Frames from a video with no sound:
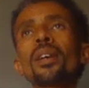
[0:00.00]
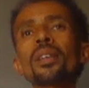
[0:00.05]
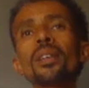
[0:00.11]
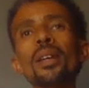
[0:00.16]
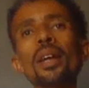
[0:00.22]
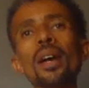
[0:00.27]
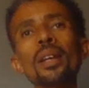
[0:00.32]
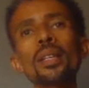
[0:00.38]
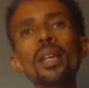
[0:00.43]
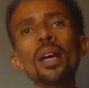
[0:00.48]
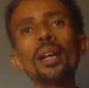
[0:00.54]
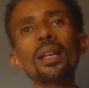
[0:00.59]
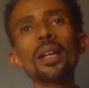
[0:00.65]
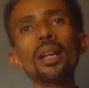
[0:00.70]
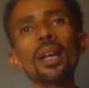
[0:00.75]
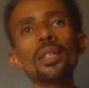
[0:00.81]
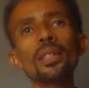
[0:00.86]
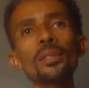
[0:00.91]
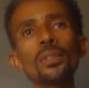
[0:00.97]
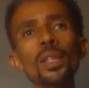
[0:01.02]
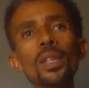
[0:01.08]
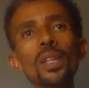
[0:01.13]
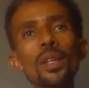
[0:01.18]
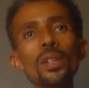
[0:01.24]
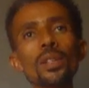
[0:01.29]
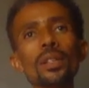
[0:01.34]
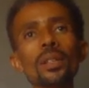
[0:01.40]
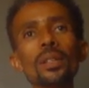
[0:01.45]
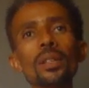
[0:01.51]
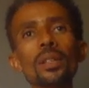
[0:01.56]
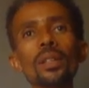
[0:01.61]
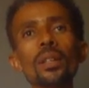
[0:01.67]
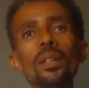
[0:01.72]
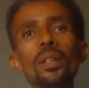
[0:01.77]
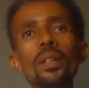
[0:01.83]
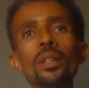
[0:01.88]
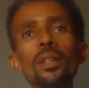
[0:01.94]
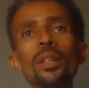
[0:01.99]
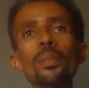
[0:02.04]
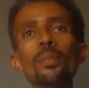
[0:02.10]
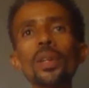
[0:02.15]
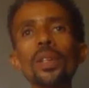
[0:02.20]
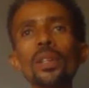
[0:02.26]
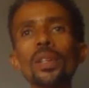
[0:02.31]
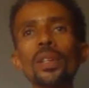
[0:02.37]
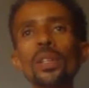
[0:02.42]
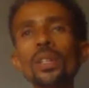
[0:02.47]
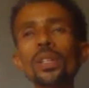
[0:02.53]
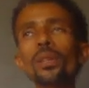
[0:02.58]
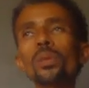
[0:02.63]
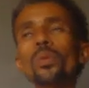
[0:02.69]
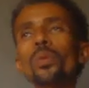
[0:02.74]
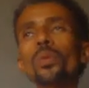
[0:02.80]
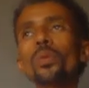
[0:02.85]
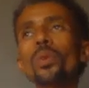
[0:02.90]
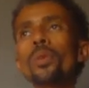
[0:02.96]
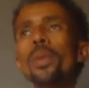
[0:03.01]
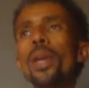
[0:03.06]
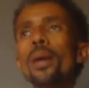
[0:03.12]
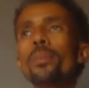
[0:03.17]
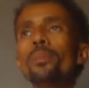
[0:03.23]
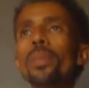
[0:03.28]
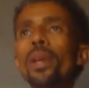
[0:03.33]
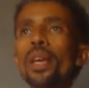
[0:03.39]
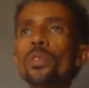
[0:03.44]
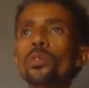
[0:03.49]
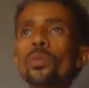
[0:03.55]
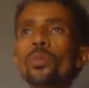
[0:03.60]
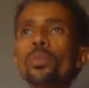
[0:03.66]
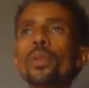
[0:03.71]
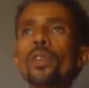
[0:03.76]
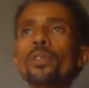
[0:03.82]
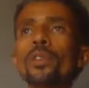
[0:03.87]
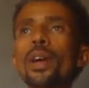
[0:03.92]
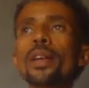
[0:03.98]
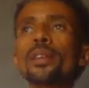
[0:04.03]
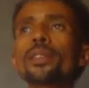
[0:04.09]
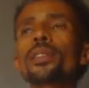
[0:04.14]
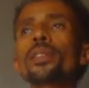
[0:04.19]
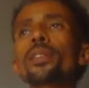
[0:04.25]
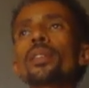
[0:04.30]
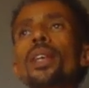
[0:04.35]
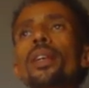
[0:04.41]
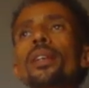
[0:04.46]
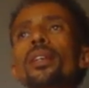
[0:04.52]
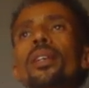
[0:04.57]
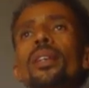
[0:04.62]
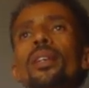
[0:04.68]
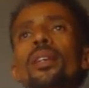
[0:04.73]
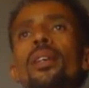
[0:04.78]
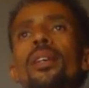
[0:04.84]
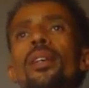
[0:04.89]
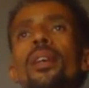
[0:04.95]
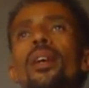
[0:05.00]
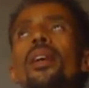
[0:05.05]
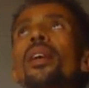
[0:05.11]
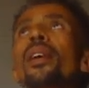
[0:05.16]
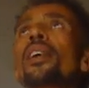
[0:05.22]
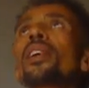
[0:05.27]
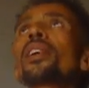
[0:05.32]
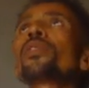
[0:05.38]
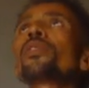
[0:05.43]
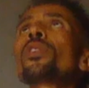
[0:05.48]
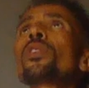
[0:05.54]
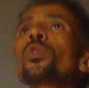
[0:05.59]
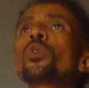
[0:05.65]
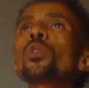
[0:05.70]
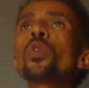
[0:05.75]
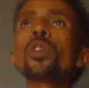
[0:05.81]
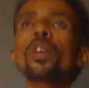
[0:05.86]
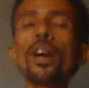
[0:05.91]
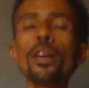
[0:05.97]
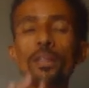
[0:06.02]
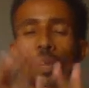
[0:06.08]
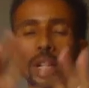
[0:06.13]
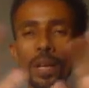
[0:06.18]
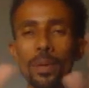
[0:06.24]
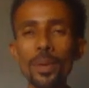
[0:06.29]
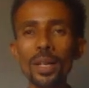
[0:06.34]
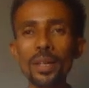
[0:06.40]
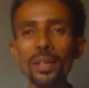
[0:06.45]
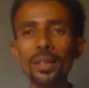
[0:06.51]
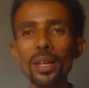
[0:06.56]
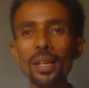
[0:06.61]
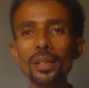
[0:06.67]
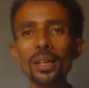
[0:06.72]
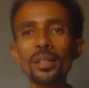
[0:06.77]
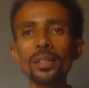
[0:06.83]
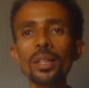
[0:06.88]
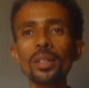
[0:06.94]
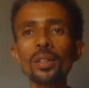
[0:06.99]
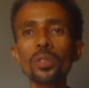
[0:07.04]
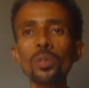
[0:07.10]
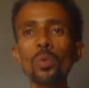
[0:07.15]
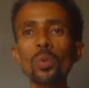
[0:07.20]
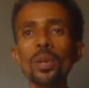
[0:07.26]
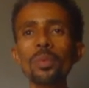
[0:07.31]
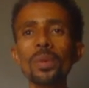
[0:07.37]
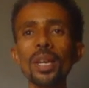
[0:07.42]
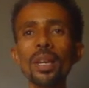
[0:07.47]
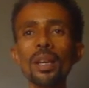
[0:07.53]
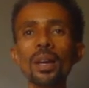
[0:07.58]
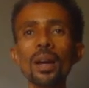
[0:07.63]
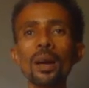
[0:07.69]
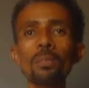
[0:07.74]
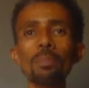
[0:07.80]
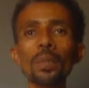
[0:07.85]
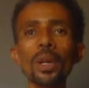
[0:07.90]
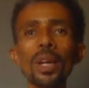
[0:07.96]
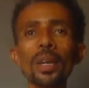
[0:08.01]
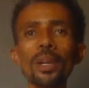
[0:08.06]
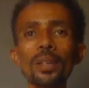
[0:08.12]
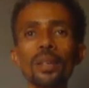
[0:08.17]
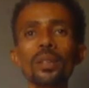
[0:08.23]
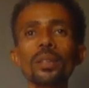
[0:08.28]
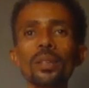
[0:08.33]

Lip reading: data classification and the prediction, we may apply supervised technique. If you don't have labeled datasets, we may apply